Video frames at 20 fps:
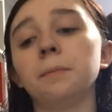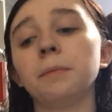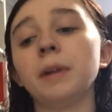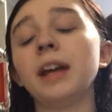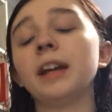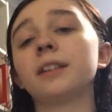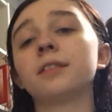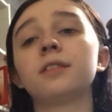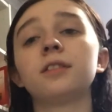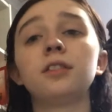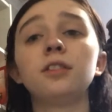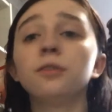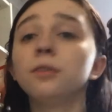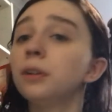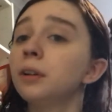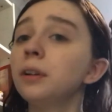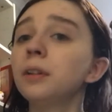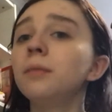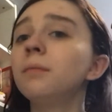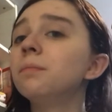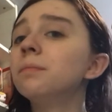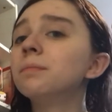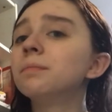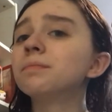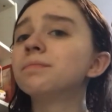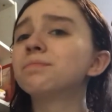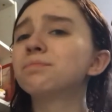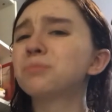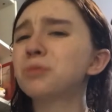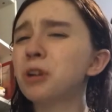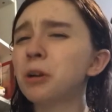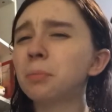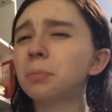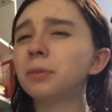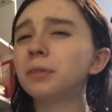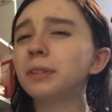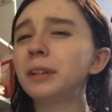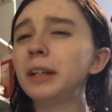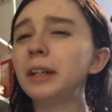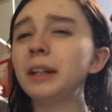executed
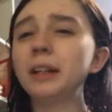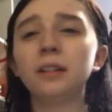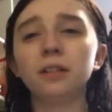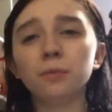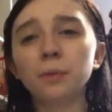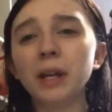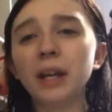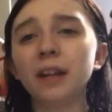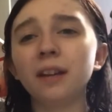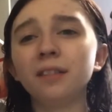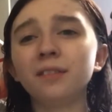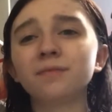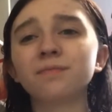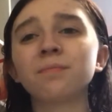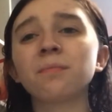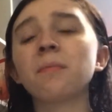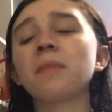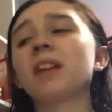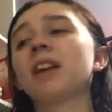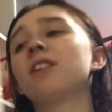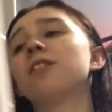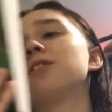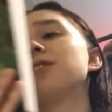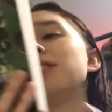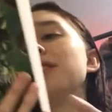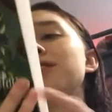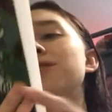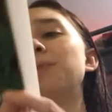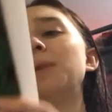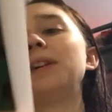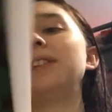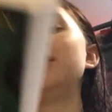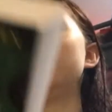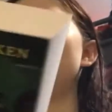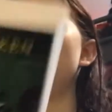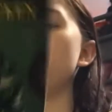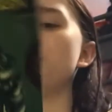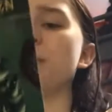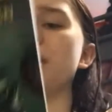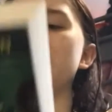properly in a way, or as well as
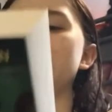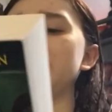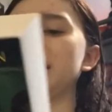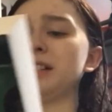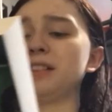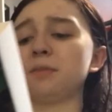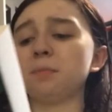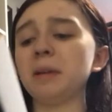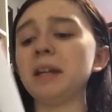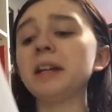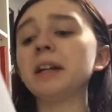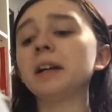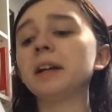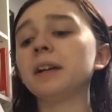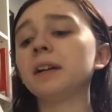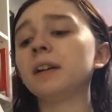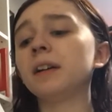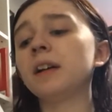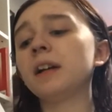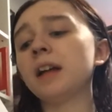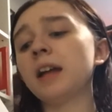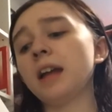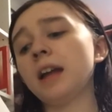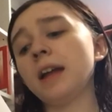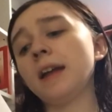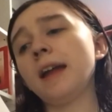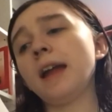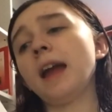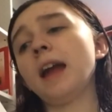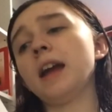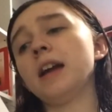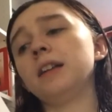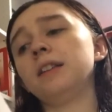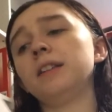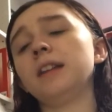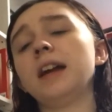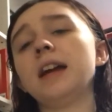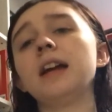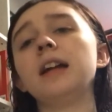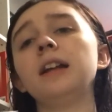she wanted it to be.
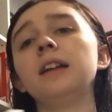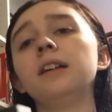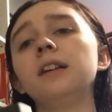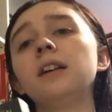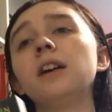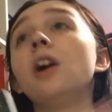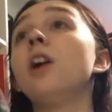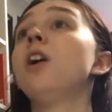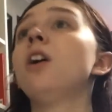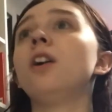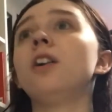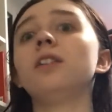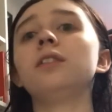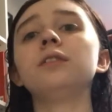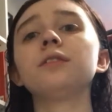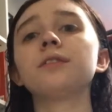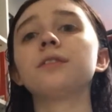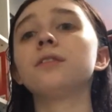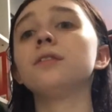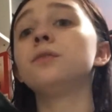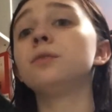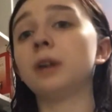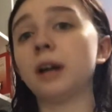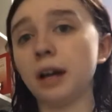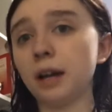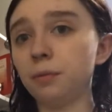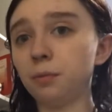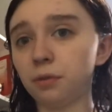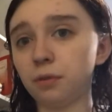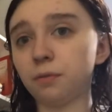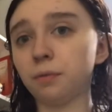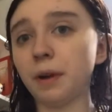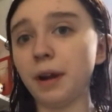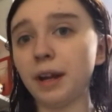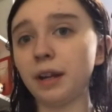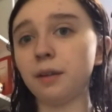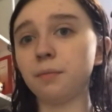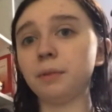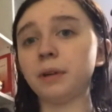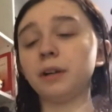And then also, I was
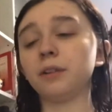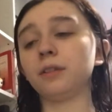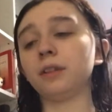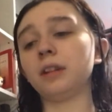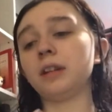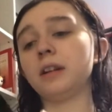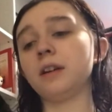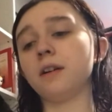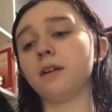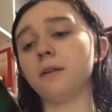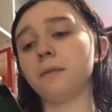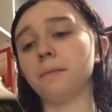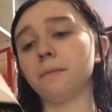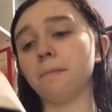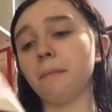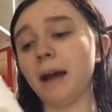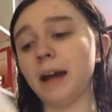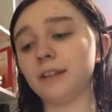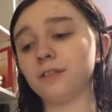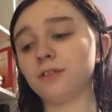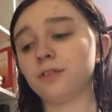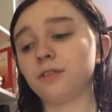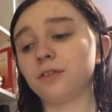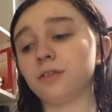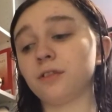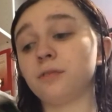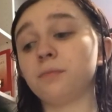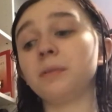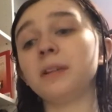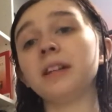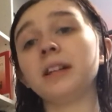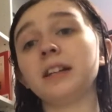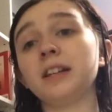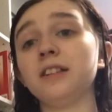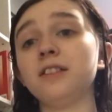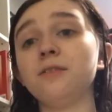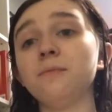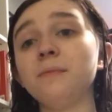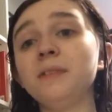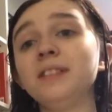right about the masters being
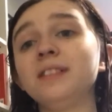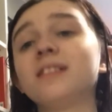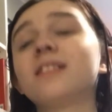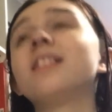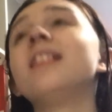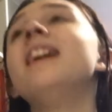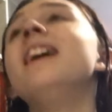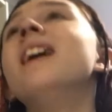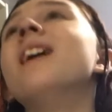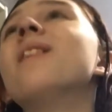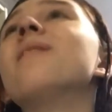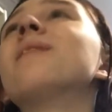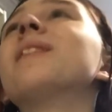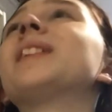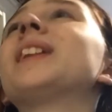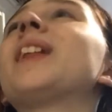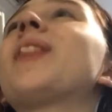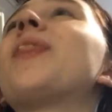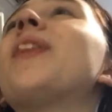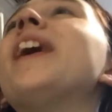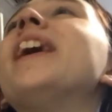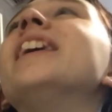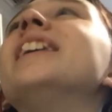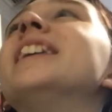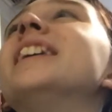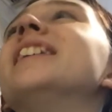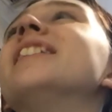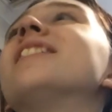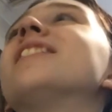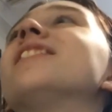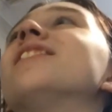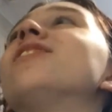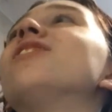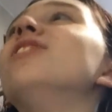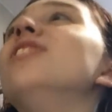humans, but the thing is, there's